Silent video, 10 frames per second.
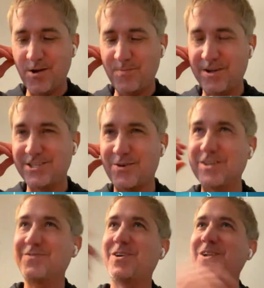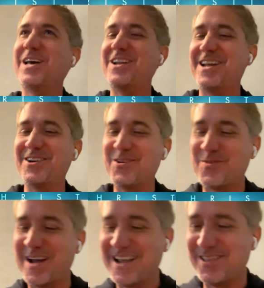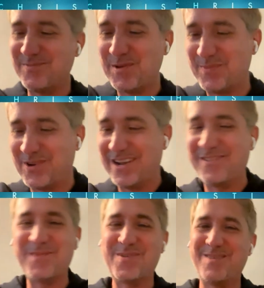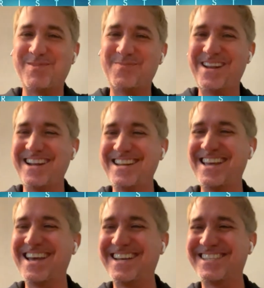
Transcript: AirPods always fall out. I don't know why other people don't have that problem, but I